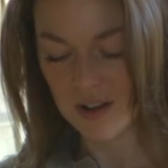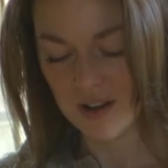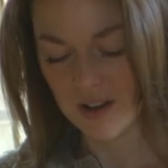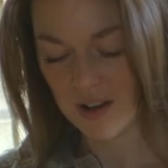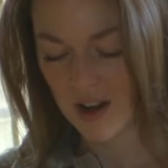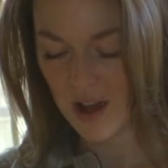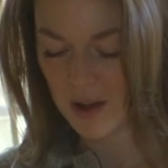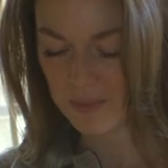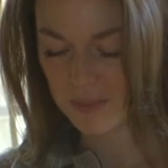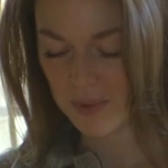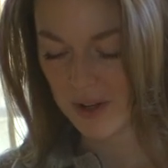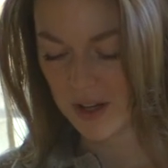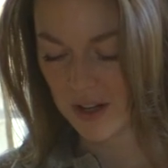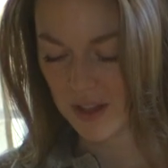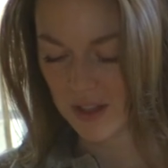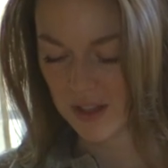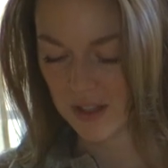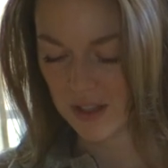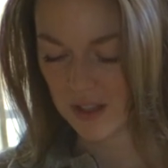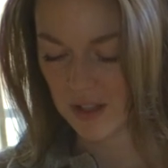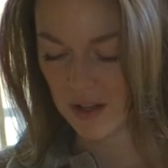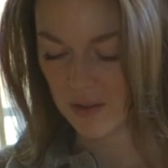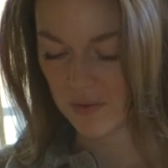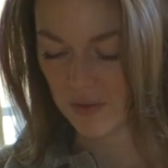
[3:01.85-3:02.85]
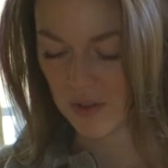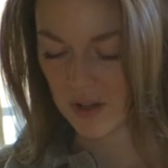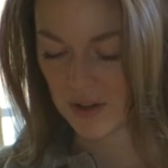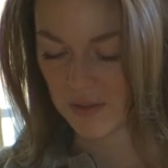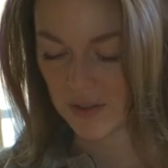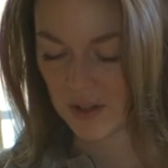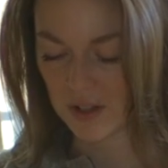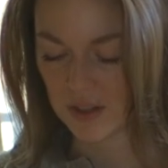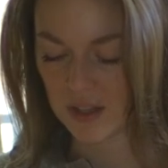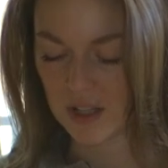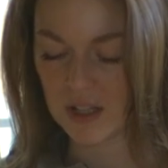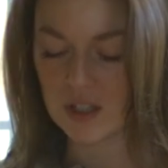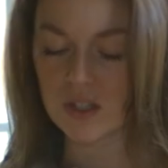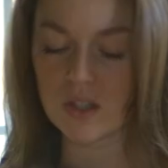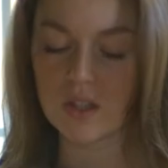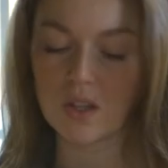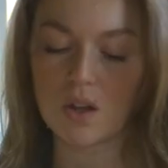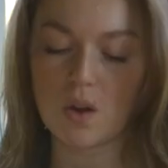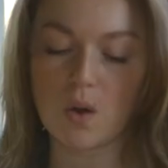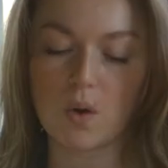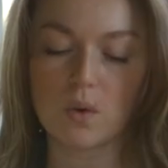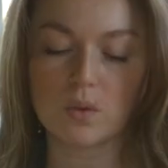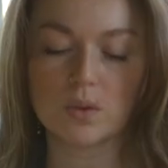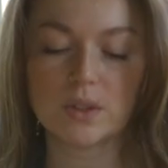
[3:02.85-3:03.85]
Not part of this die forever. That's
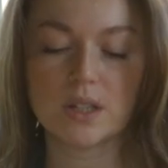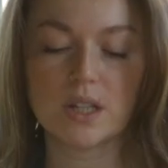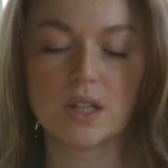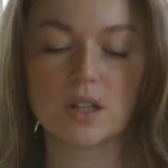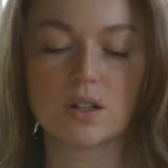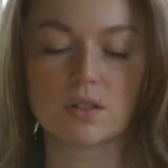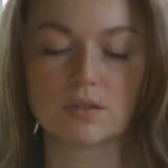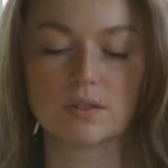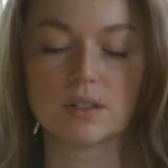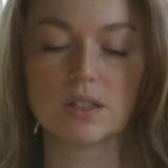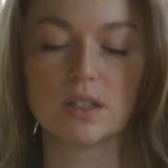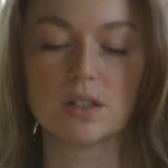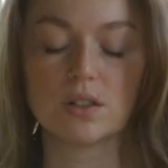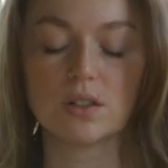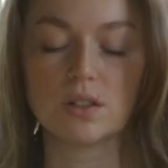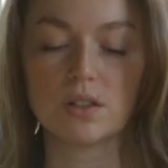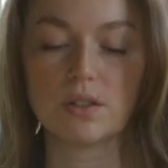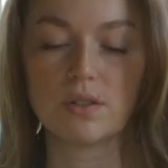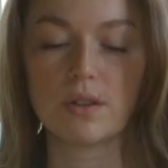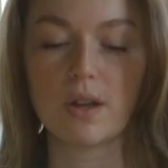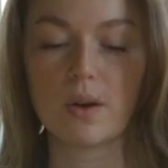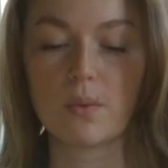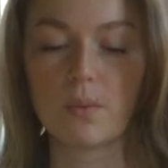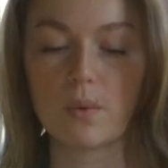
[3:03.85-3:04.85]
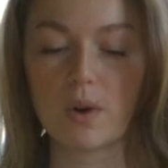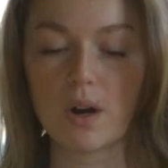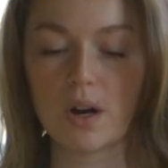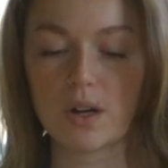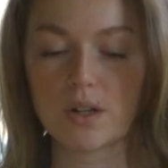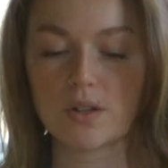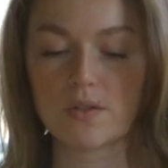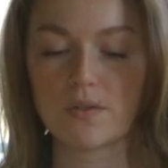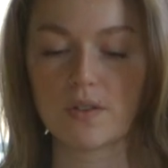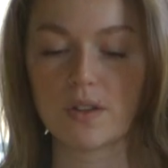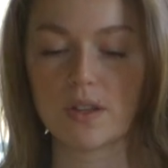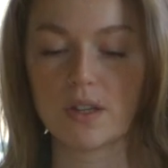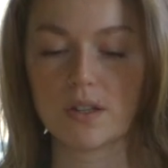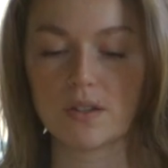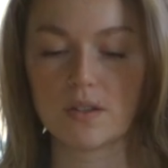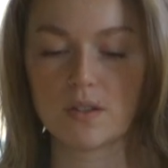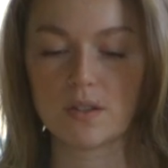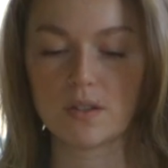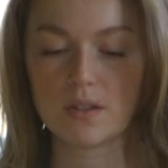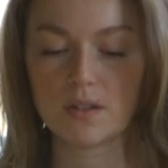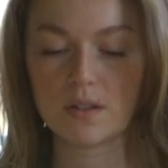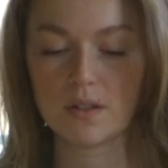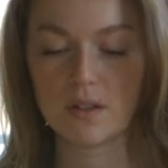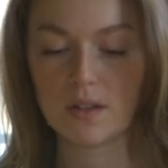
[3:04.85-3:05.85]
the only Gorilla Glue that worked for
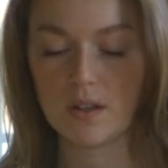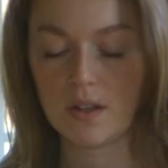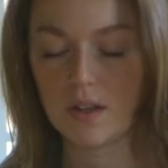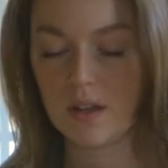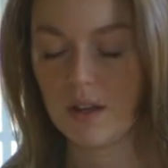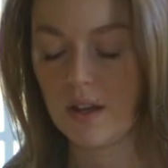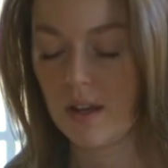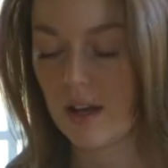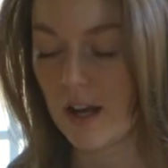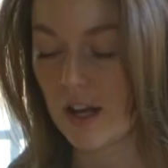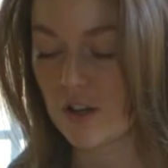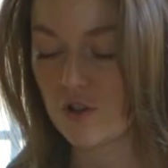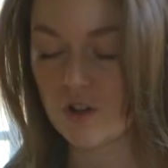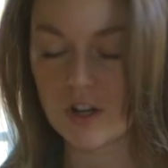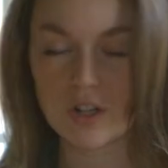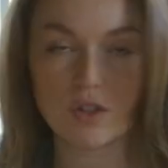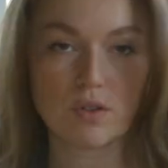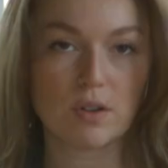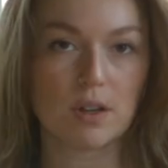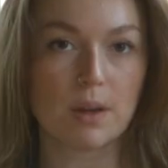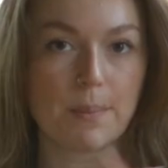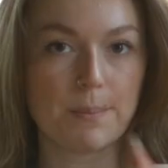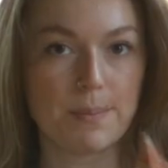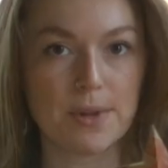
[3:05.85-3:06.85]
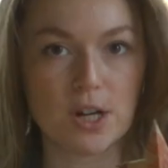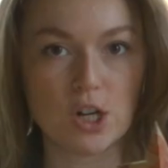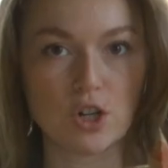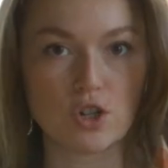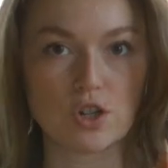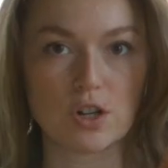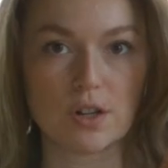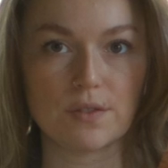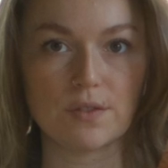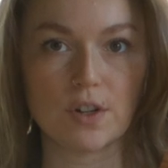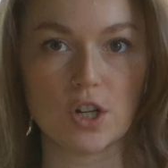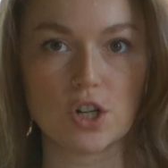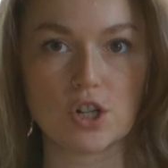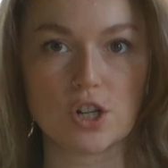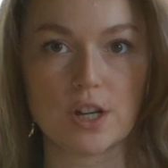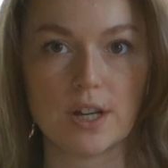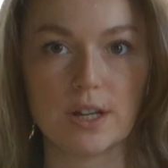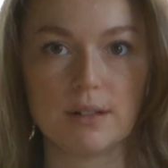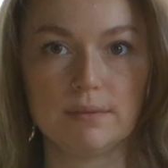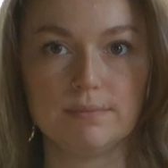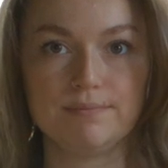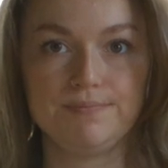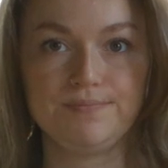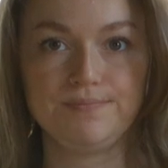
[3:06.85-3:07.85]
this. I tried doing a miniature
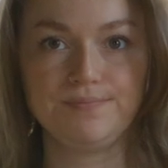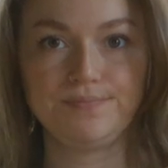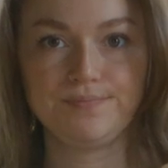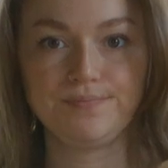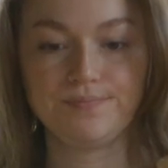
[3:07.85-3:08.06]
version.